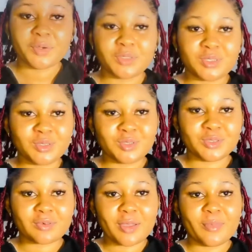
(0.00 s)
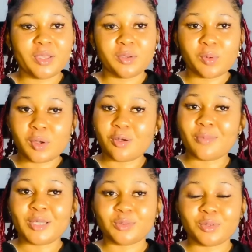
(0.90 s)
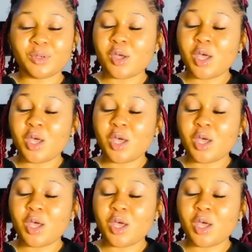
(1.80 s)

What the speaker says: returning subscriber, you're welcome as well.